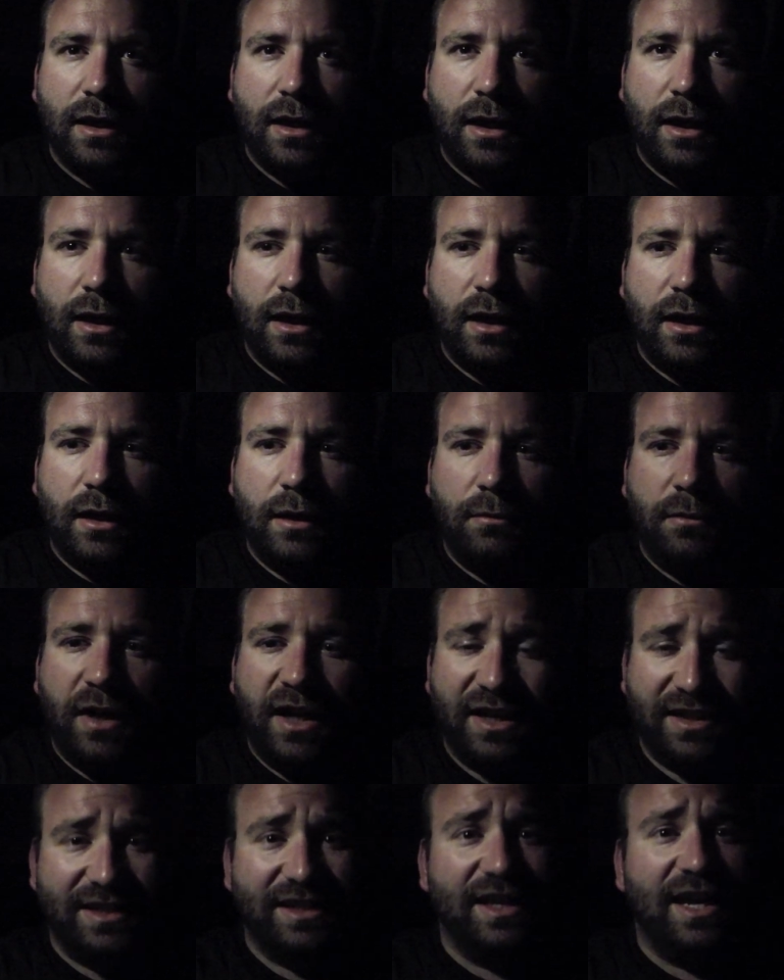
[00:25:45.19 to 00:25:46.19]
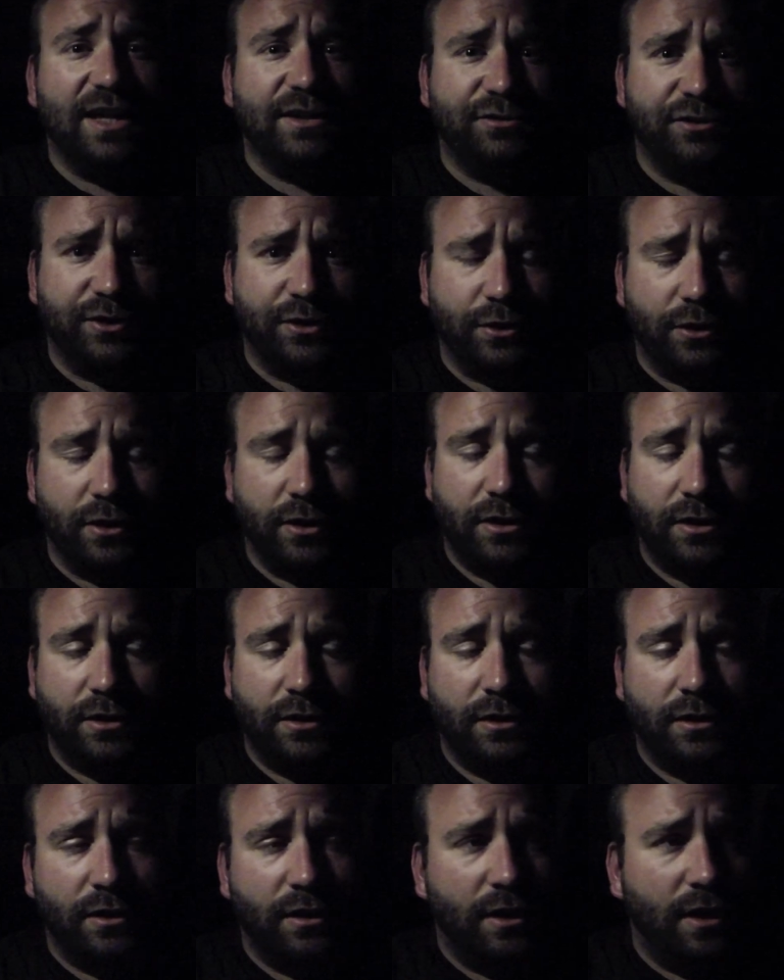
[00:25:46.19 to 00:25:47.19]
And as a last resort,
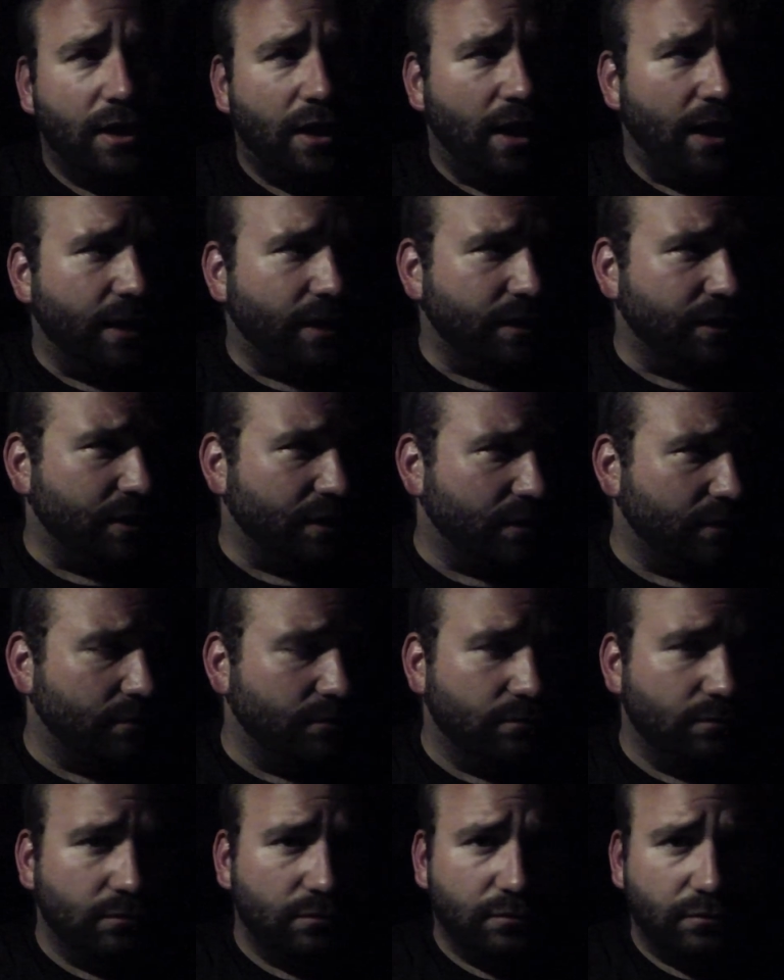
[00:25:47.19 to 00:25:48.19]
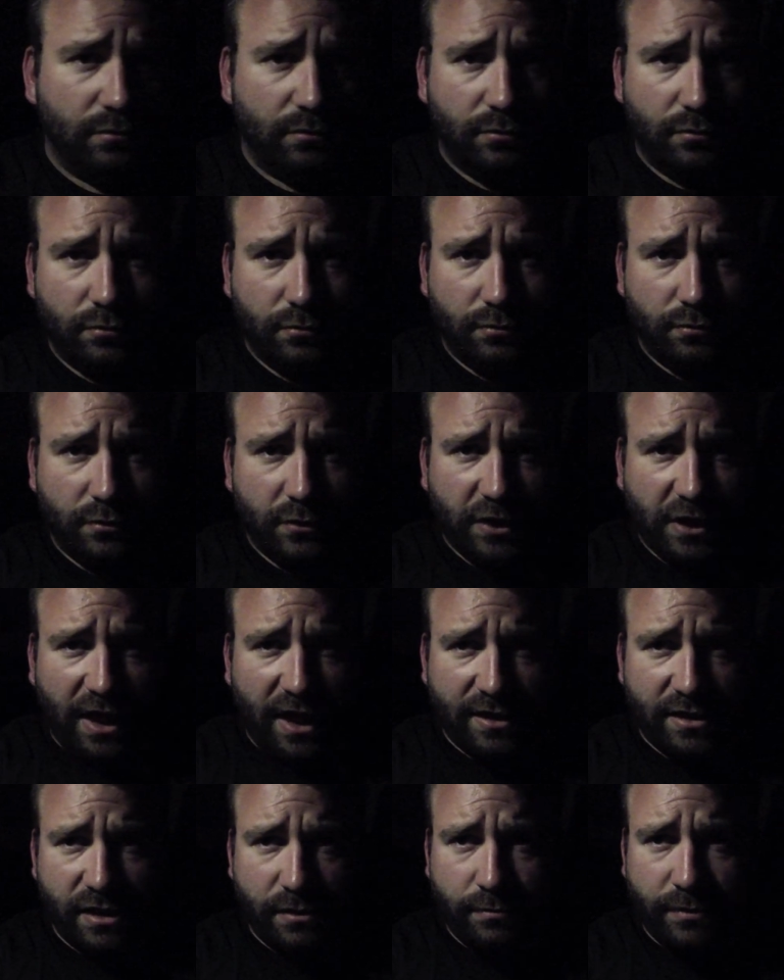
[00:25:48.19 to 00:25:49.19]
I can just get
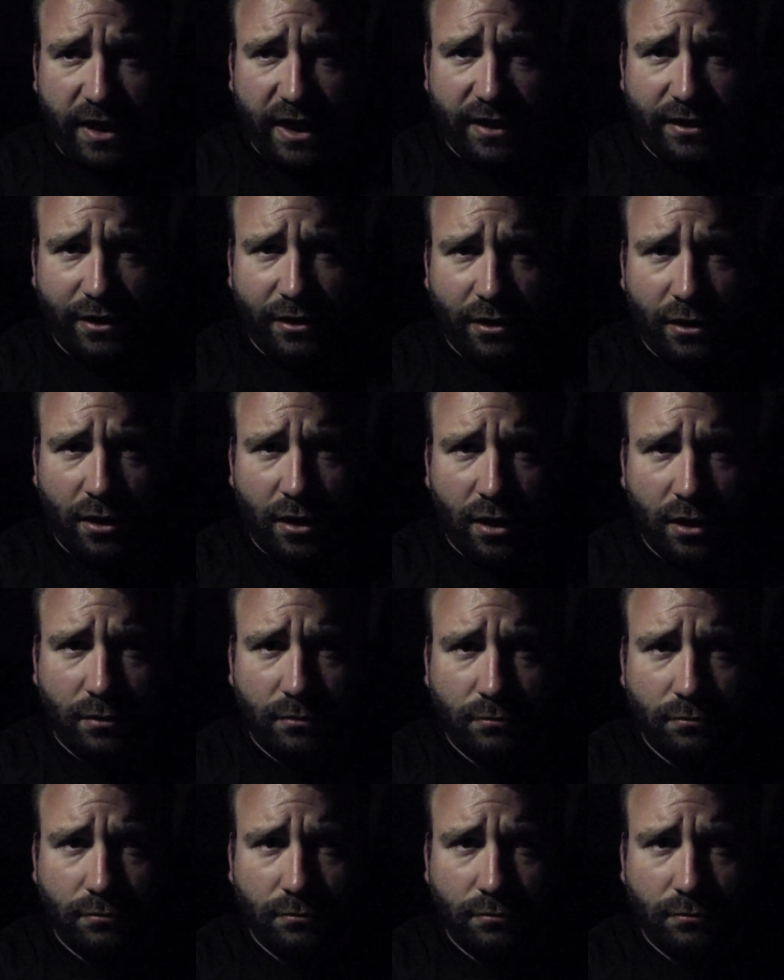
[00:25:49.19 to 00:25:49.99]
a sleeping bag in the car,